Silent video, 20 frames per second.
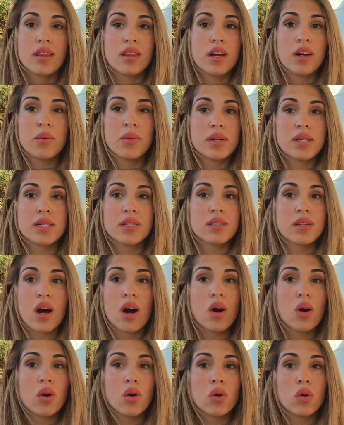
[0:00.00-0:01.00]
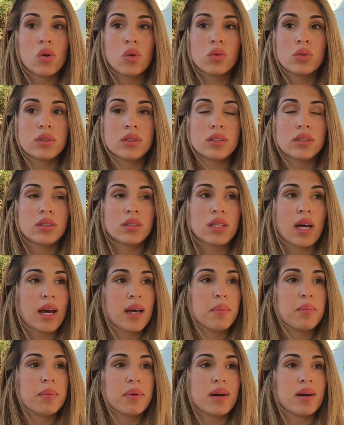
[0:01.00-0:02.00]
There was no
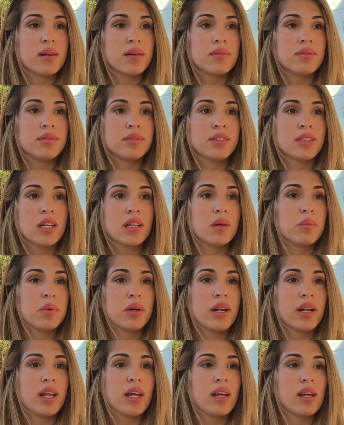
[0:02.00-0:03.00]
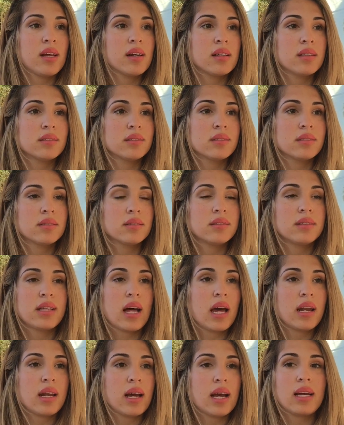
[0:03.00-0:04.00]
type of celebrating
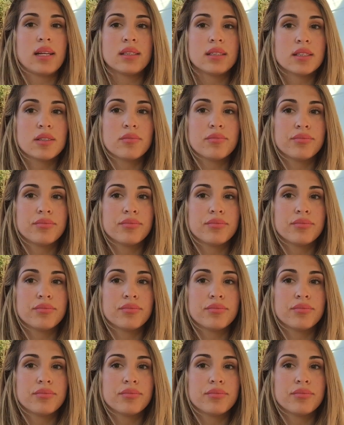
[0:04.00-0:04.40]
that night